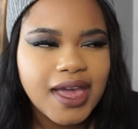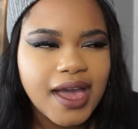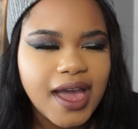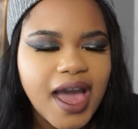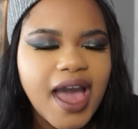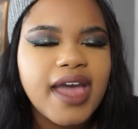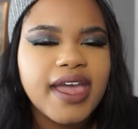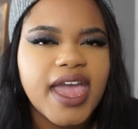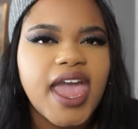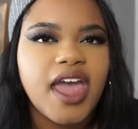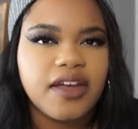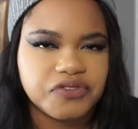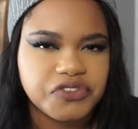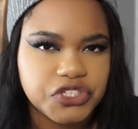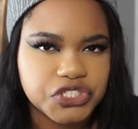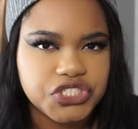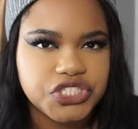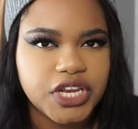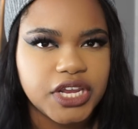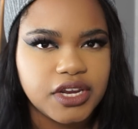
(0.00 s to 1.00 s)
I have
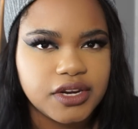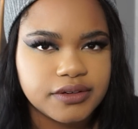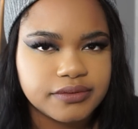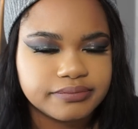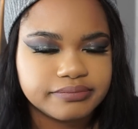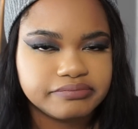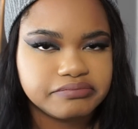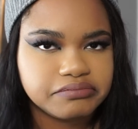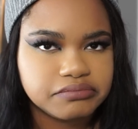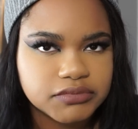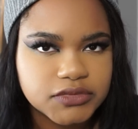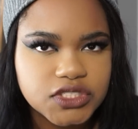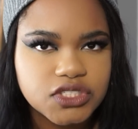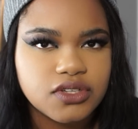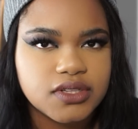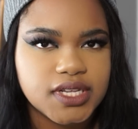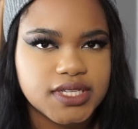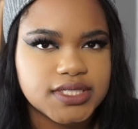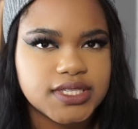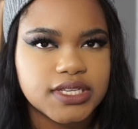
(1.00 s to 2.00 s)
to share. So
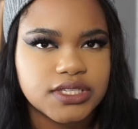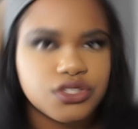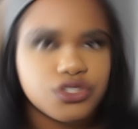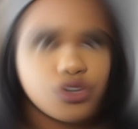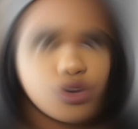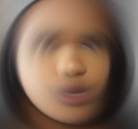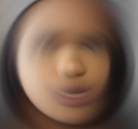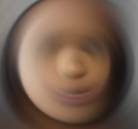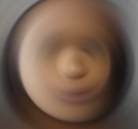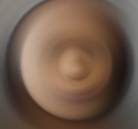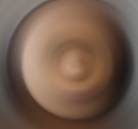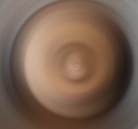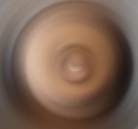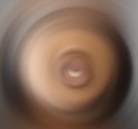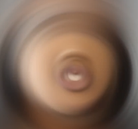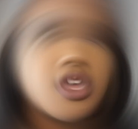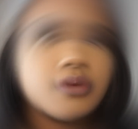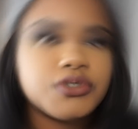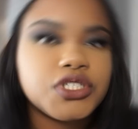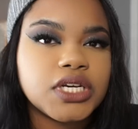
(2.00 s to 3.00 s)
let's get started. The
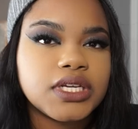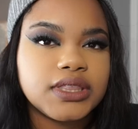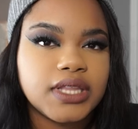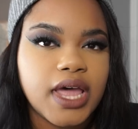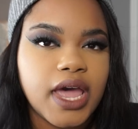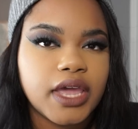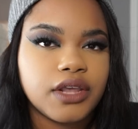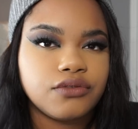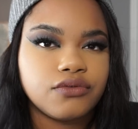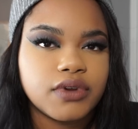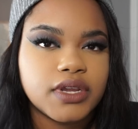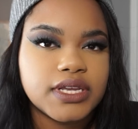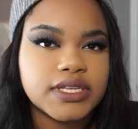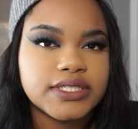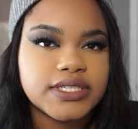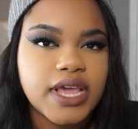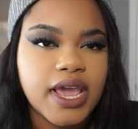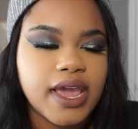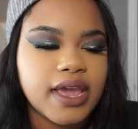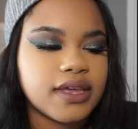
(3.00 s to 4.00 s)
subject line
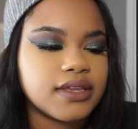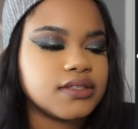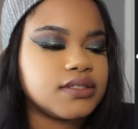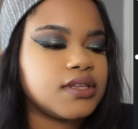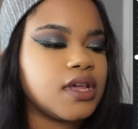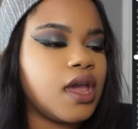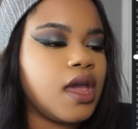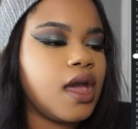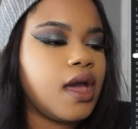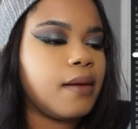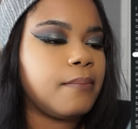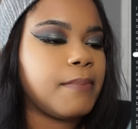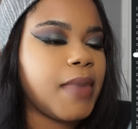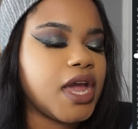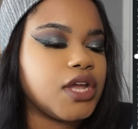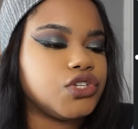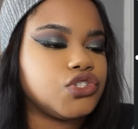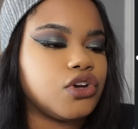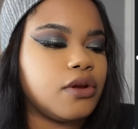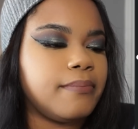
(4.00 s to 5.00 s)
reads as,
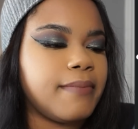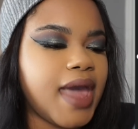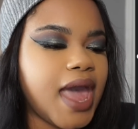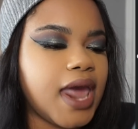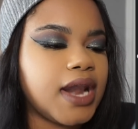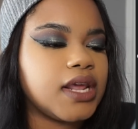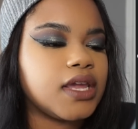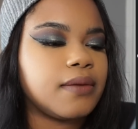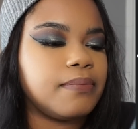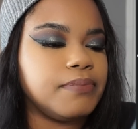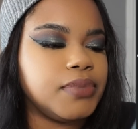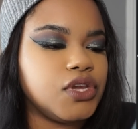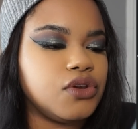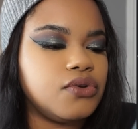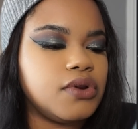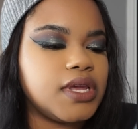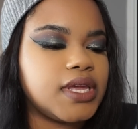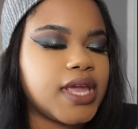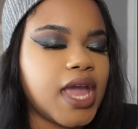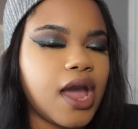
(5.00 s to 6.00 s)
"My traumatic
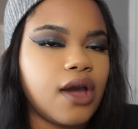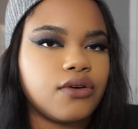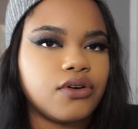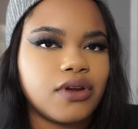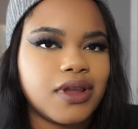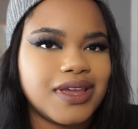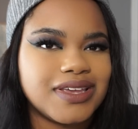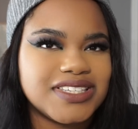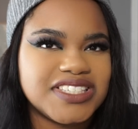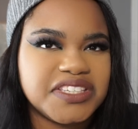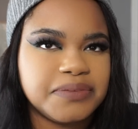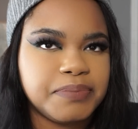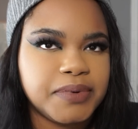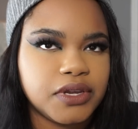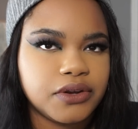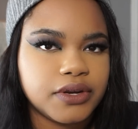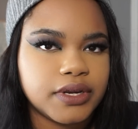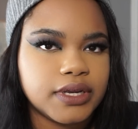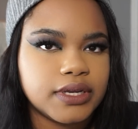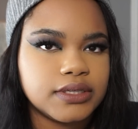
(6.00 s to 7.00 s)
BeautyCounter
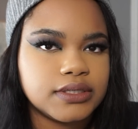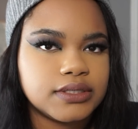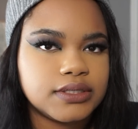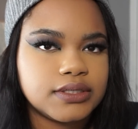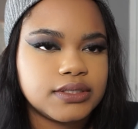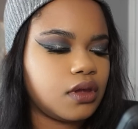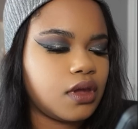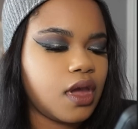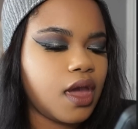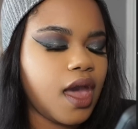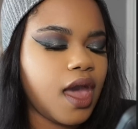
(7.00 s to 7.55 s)
experience.